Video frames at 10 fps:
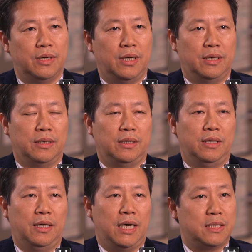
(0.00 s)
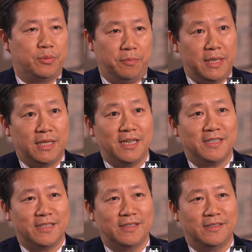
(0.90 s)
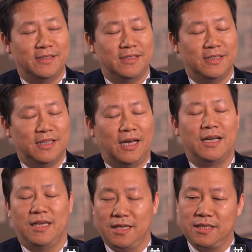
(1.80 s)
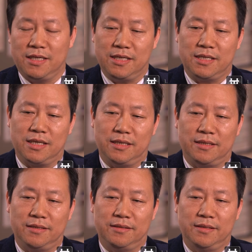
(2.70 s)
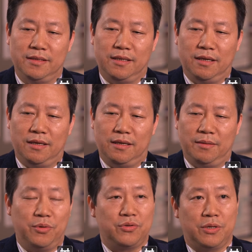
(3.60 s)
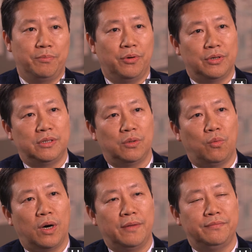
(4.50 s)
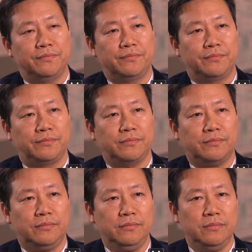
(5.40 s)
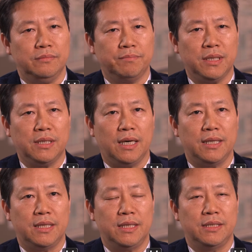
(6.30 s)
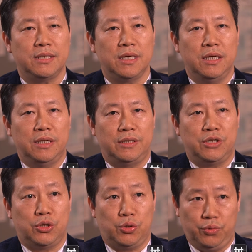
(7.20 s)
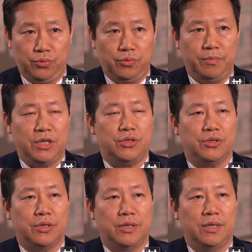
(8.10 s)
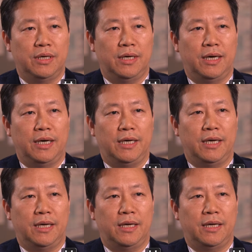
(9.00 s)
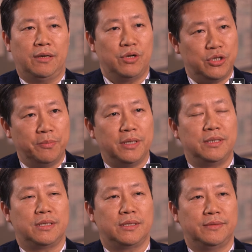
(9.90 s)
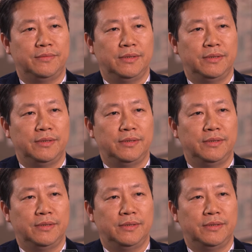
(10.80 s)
and aspermidase. Yes, it's most important one. But I think these two major regimens